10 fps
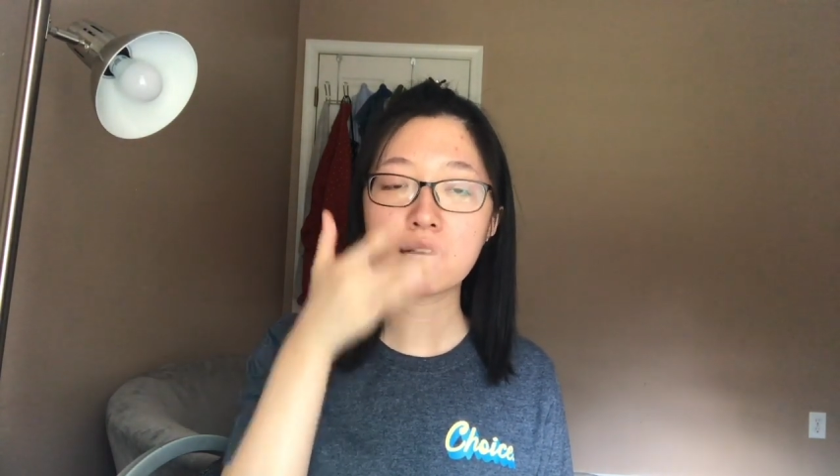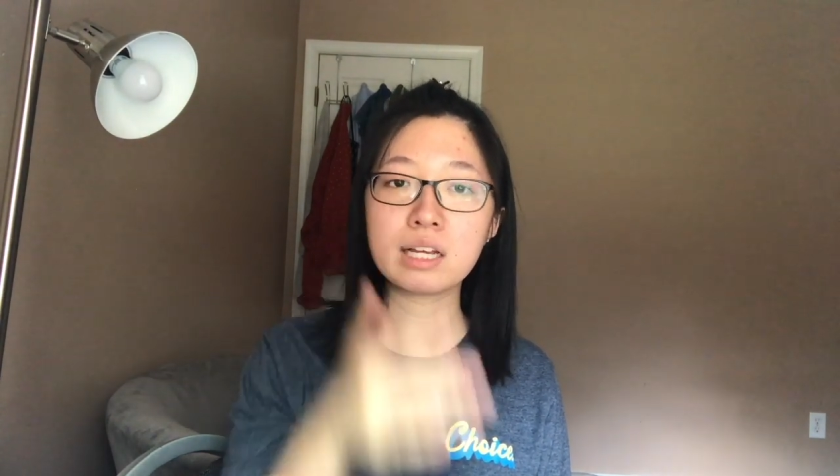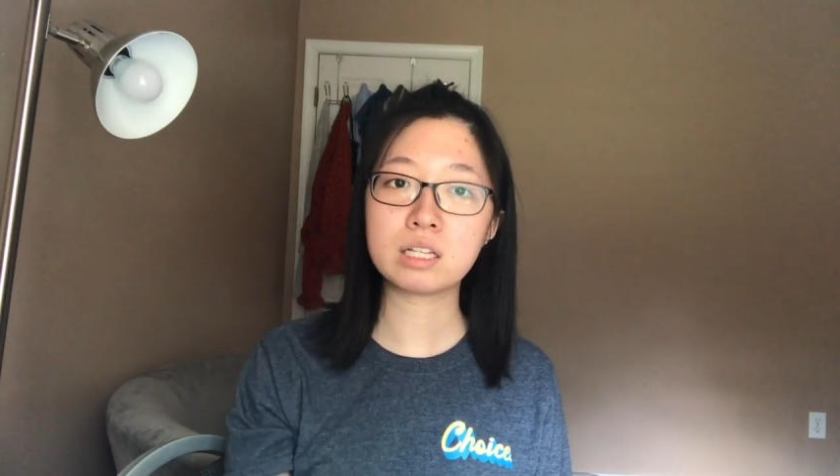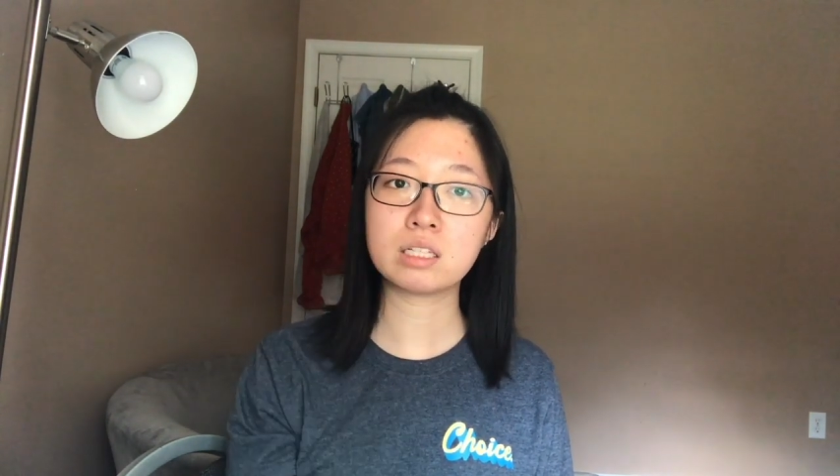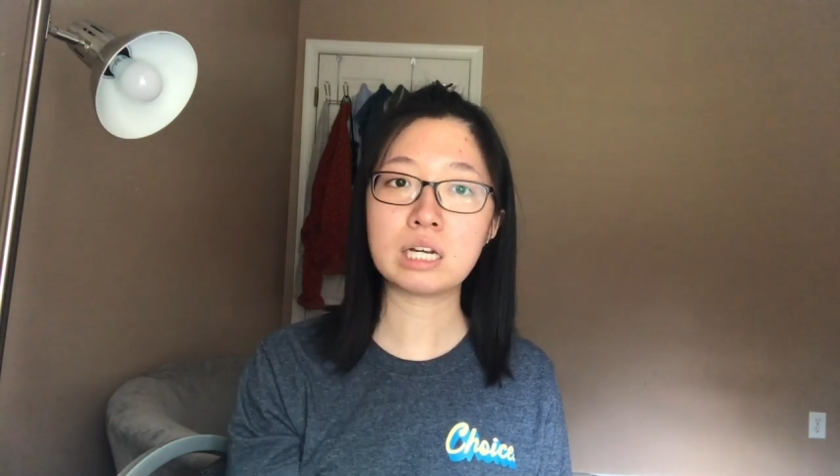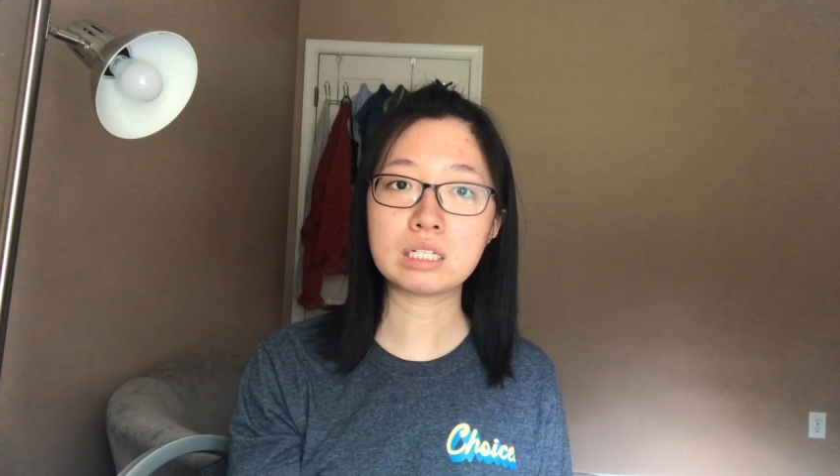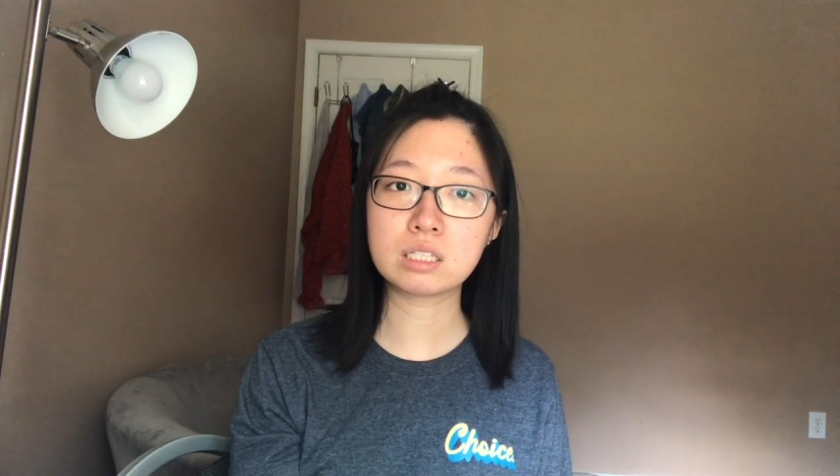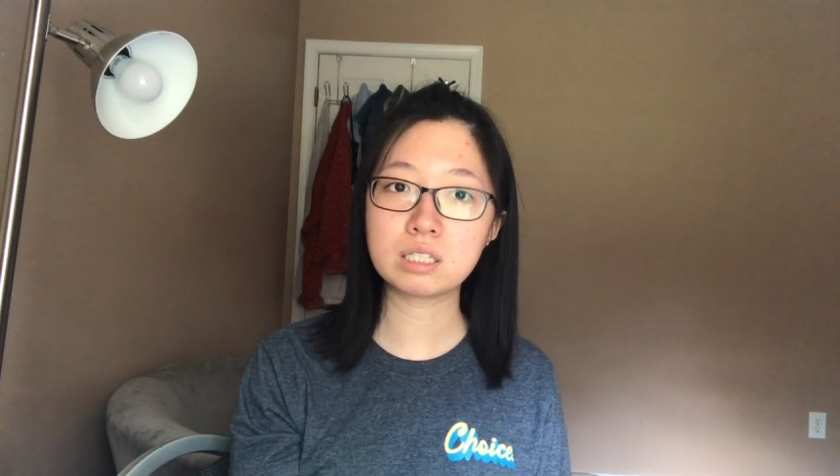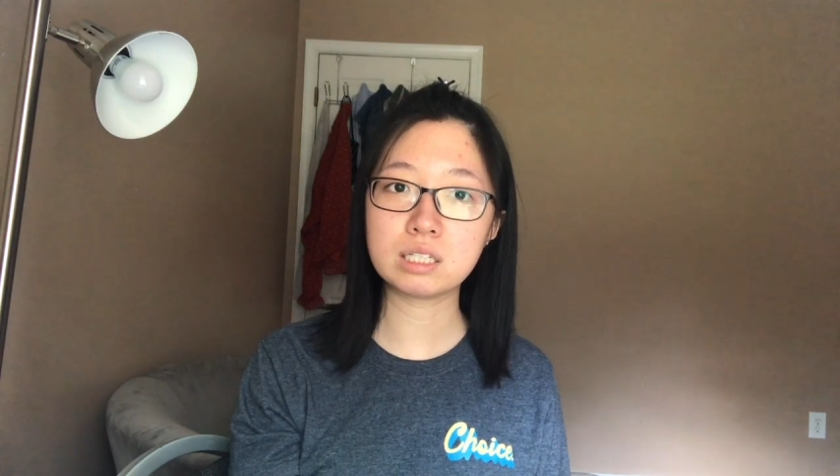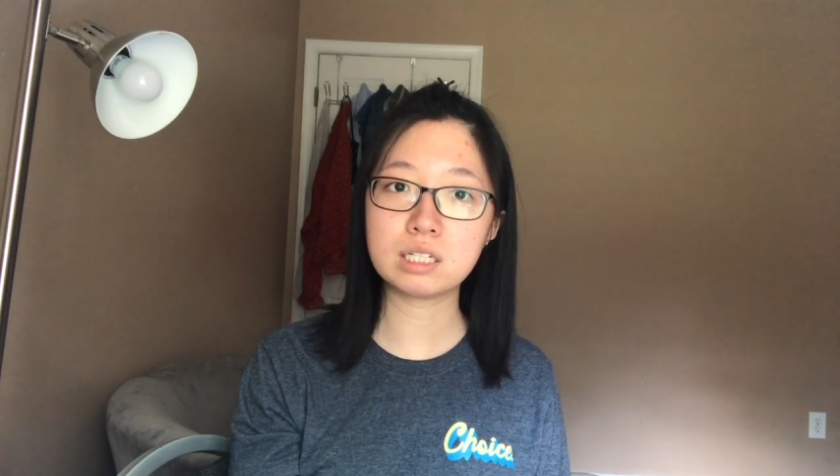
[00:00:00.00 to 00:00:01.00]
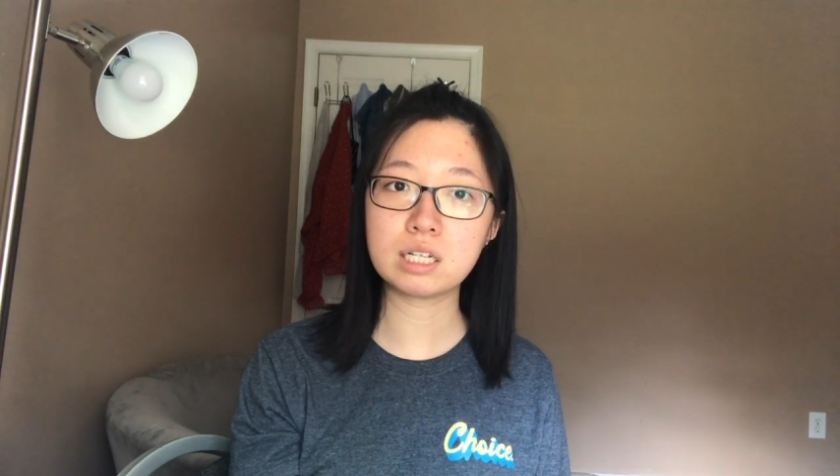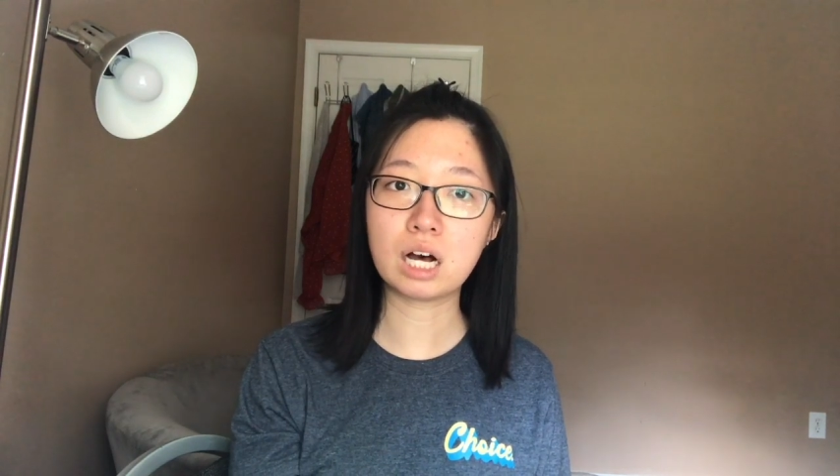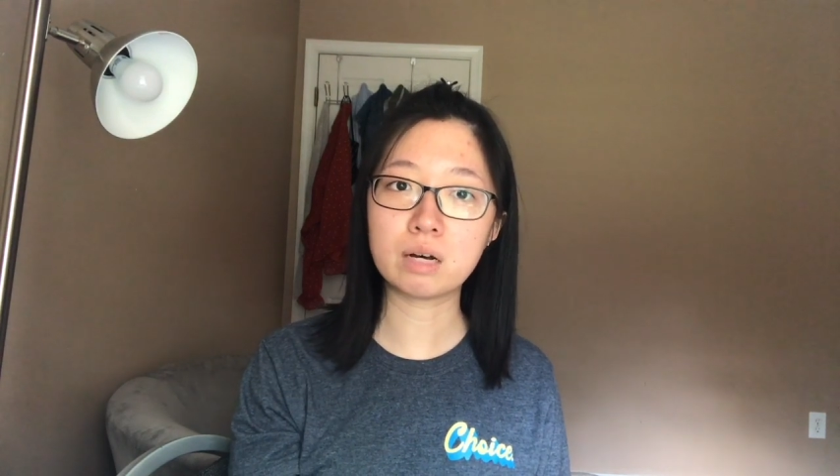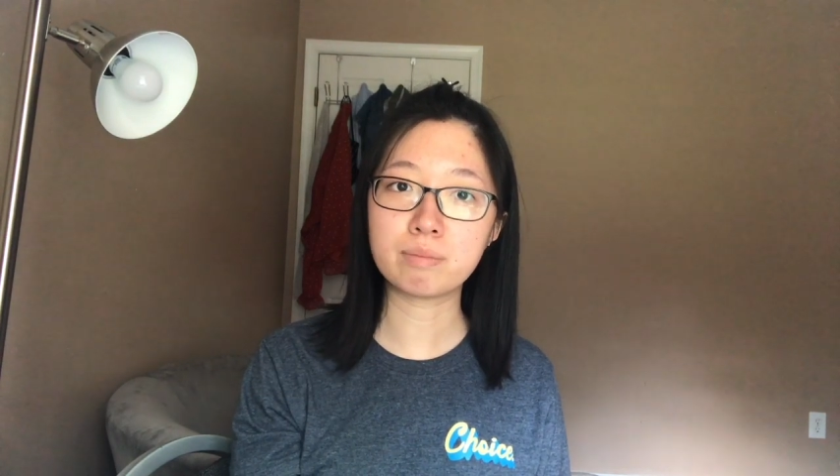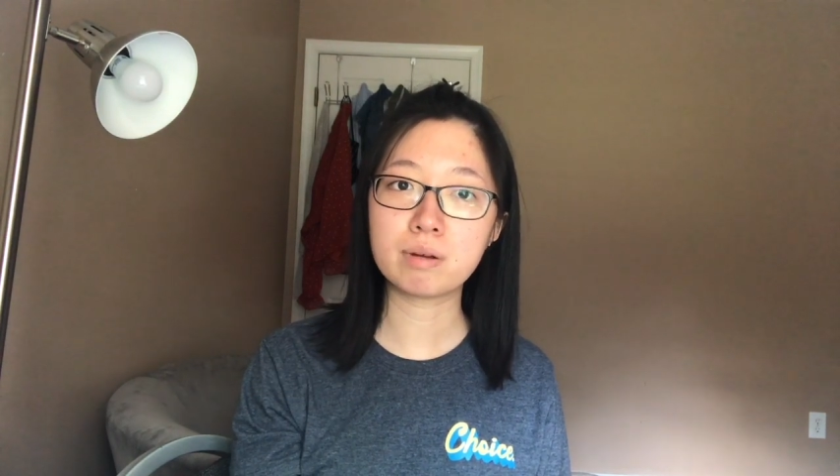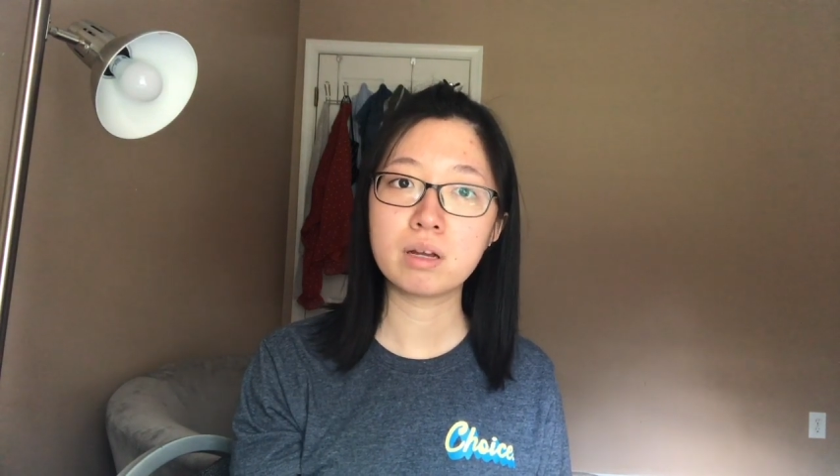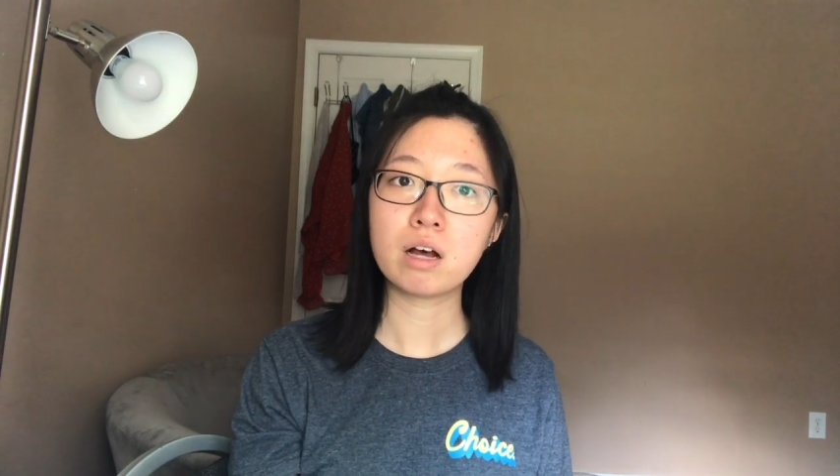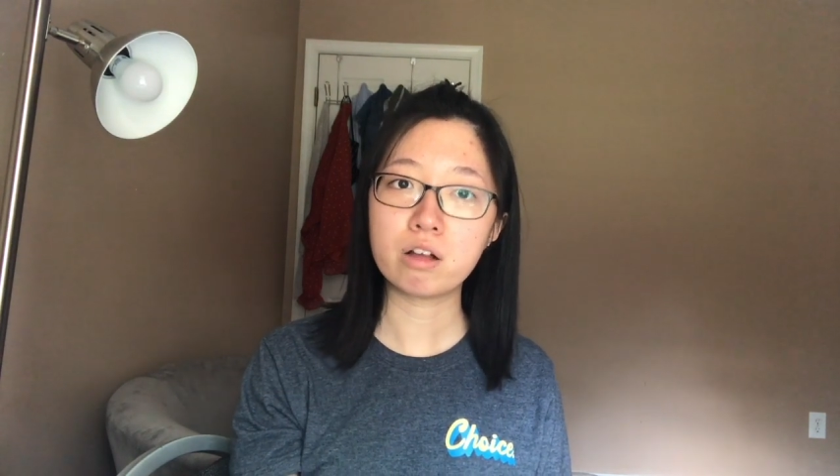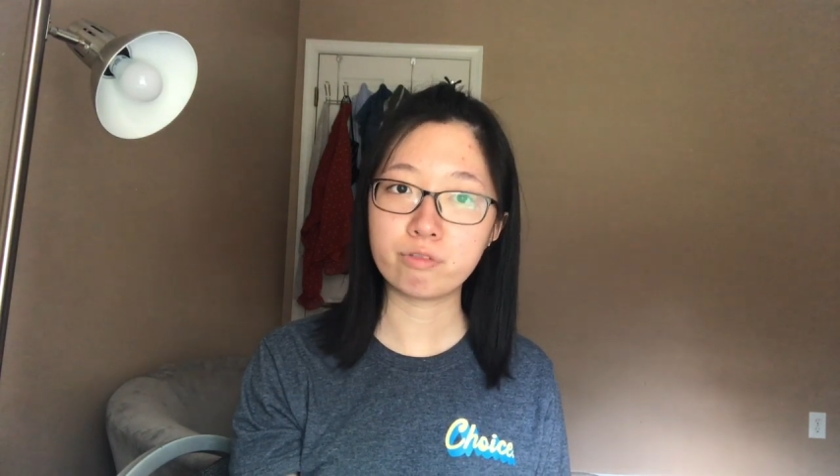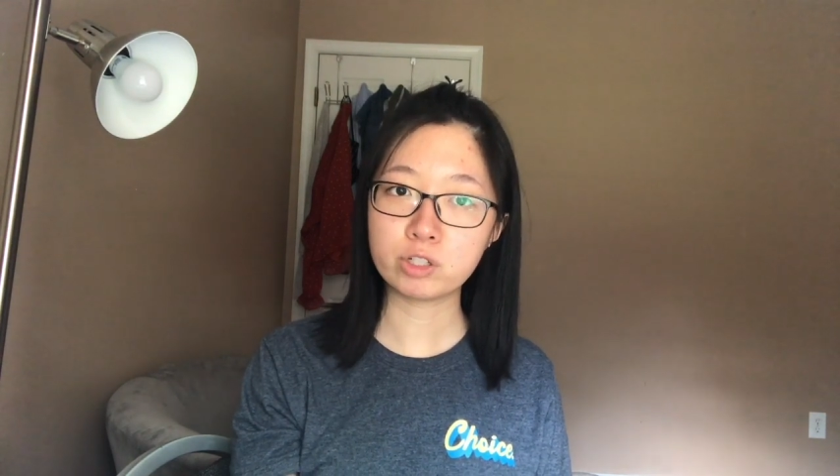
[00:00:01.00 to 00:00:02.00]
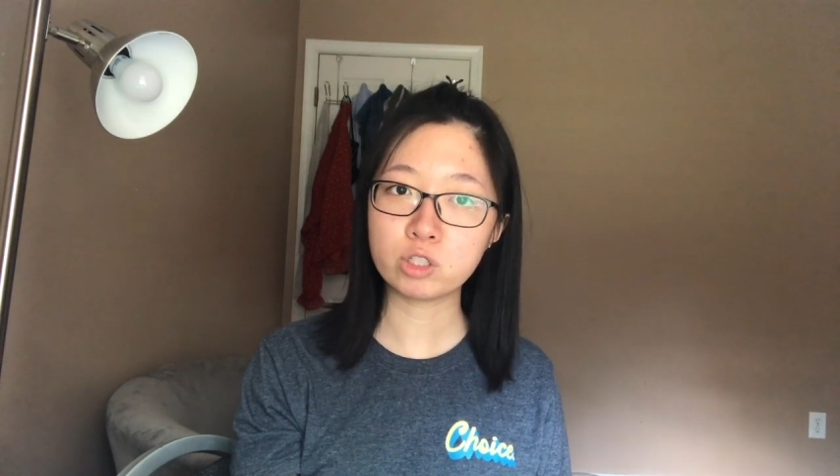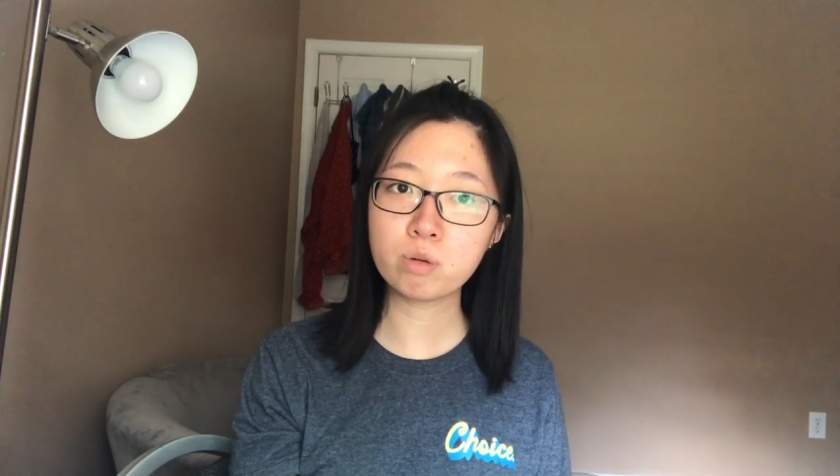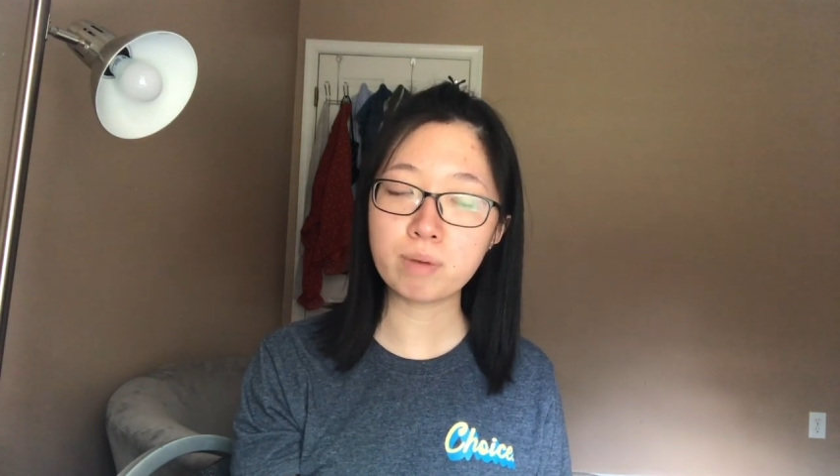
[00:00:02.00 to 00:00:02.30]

And yes, the official